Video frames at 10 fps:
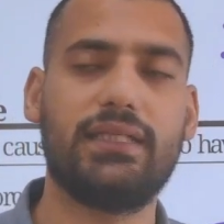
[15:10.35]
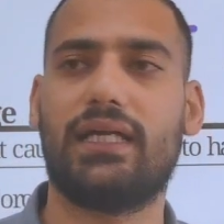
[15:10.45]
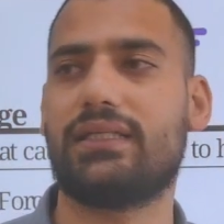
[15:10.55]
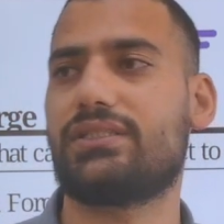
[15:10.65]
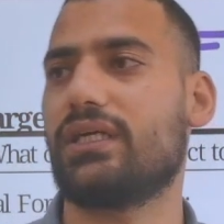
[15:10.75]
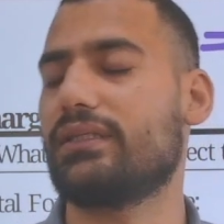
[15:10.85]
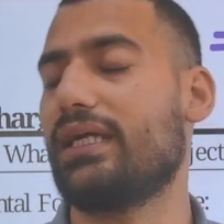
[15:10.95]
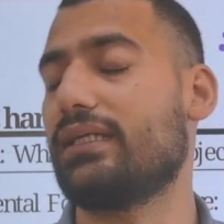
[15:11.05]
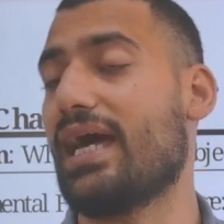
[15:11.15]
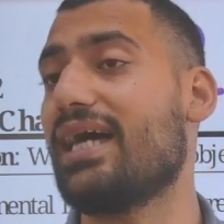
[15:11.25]

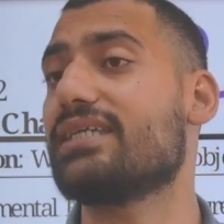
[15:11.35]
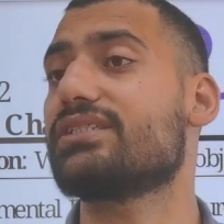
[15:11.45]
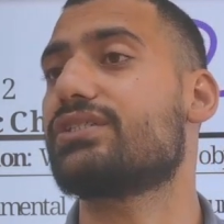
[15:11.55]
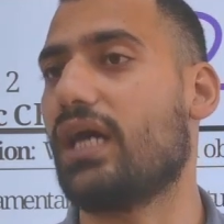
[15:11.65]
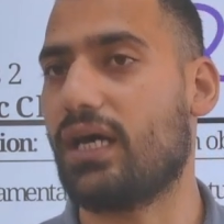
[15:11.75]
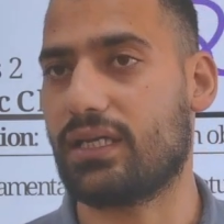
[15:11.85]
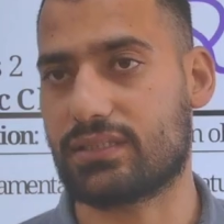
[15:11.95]
that has charge